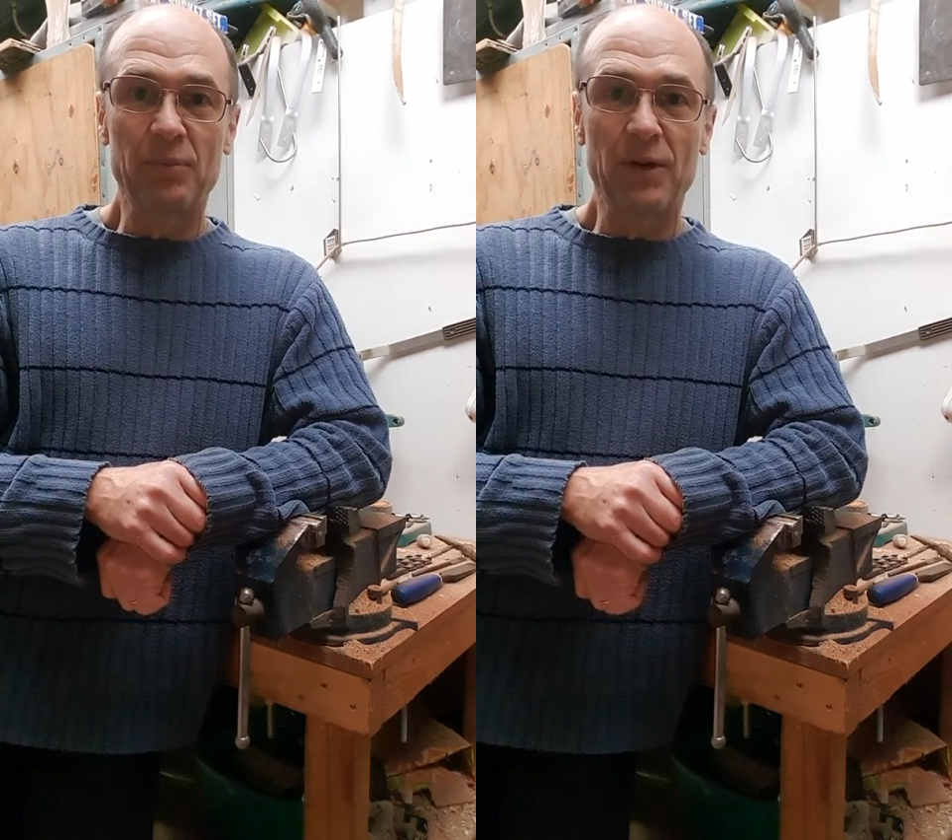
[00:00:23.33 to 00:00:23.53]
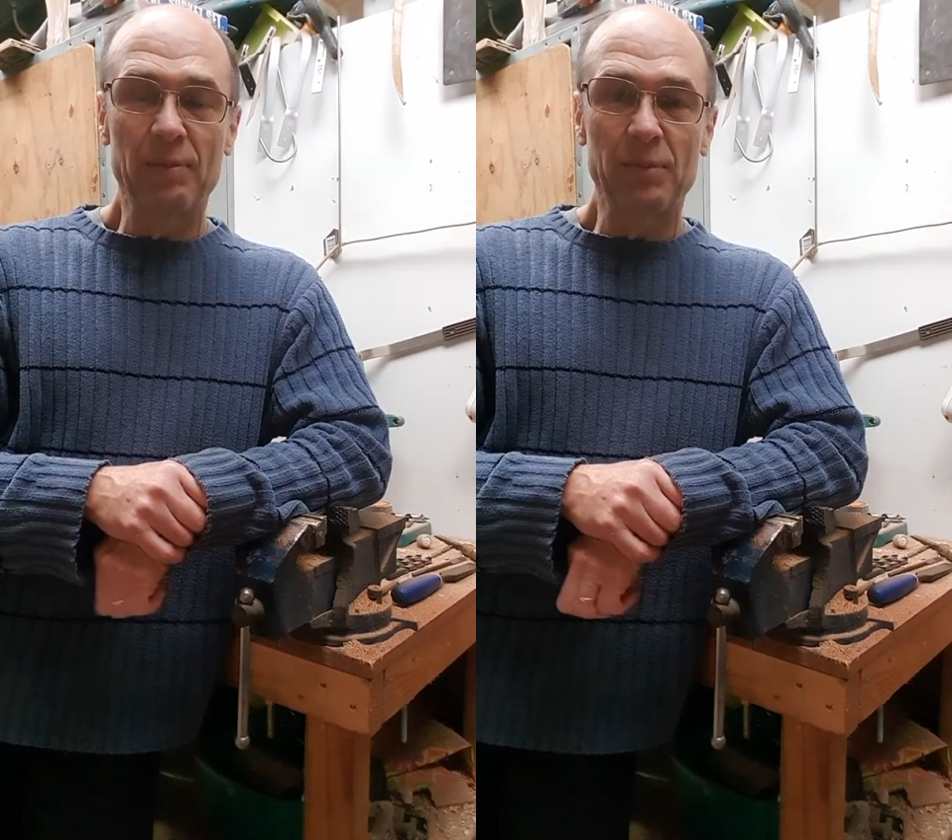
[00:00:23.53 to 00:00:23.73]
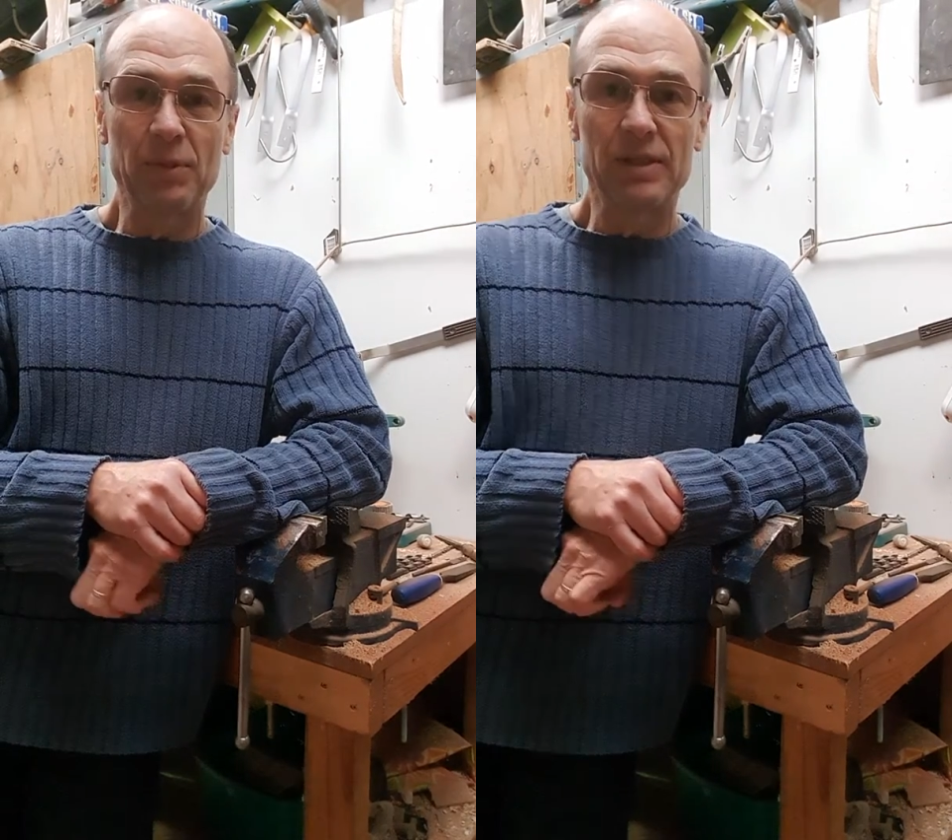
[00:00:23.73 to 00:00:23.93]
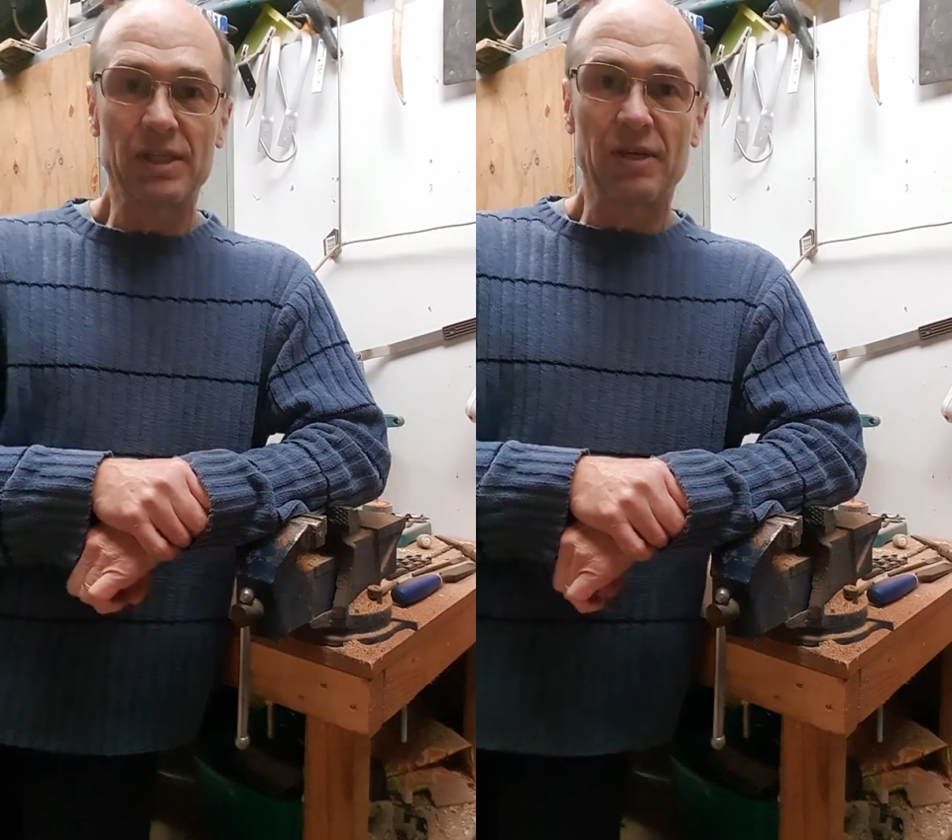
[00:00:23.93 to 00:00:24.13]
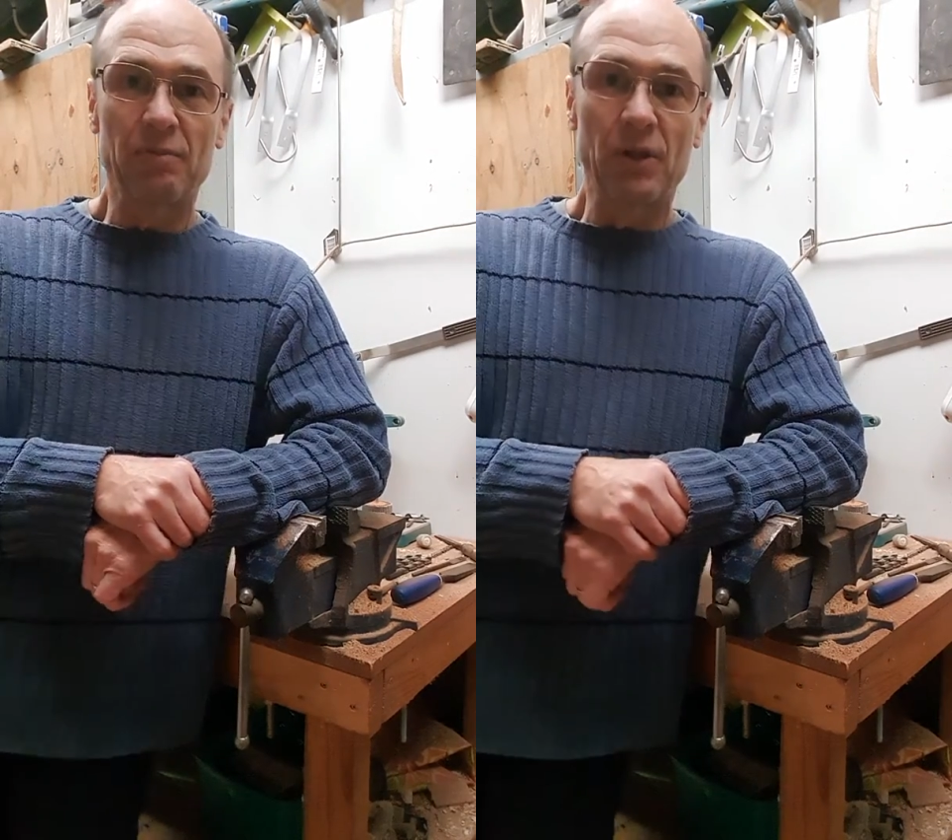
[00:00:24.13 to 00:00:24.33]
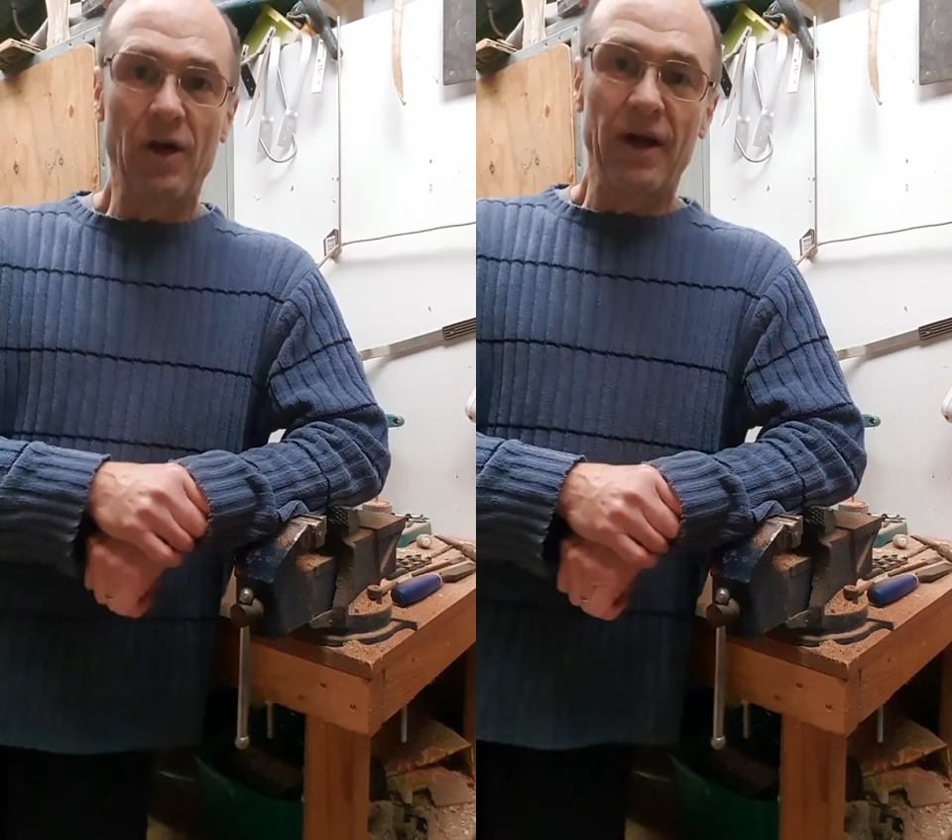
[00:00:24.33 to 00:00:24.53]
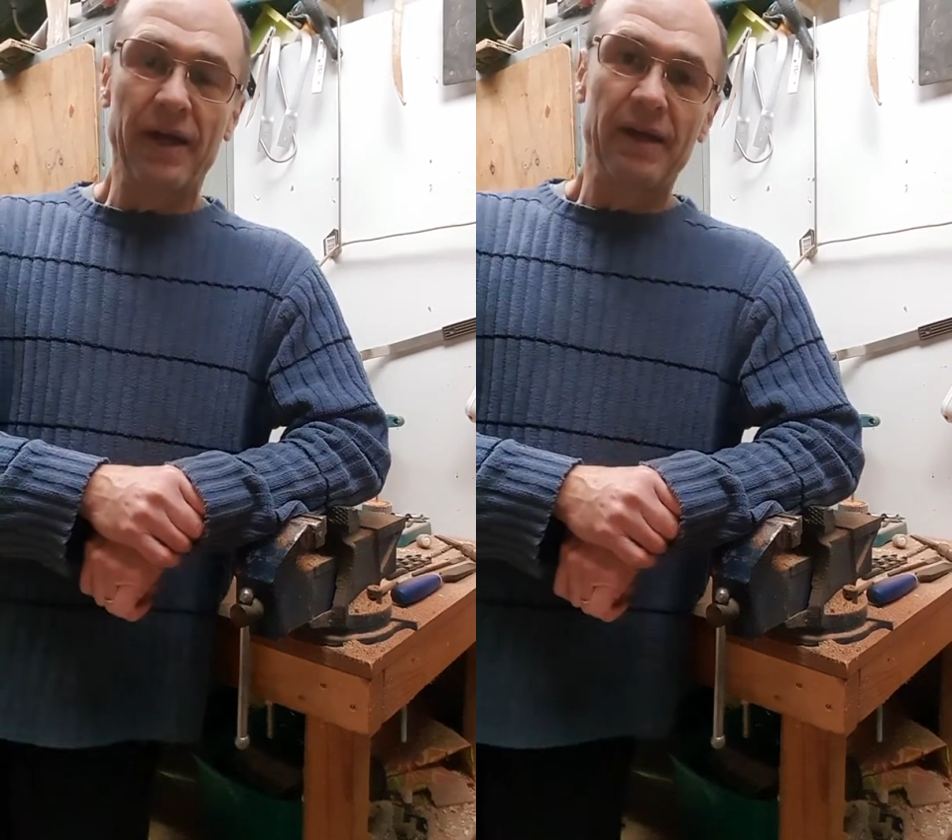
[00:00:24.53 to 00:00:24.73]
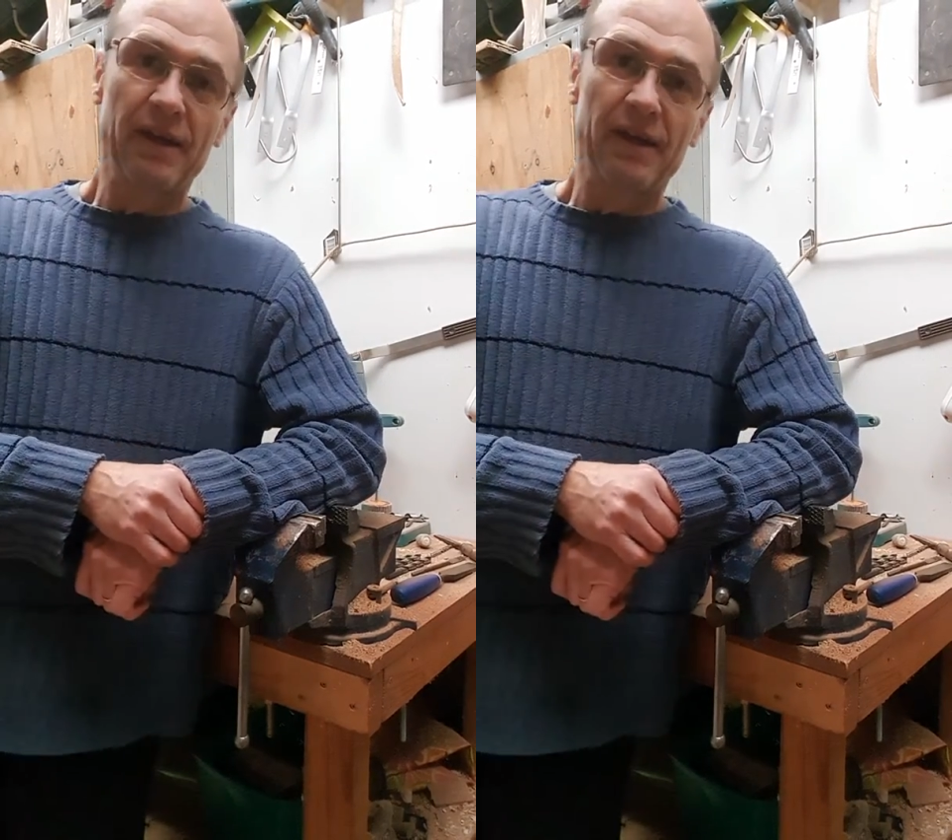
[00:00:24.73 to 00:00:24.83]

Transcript: put up a big sheet of ply.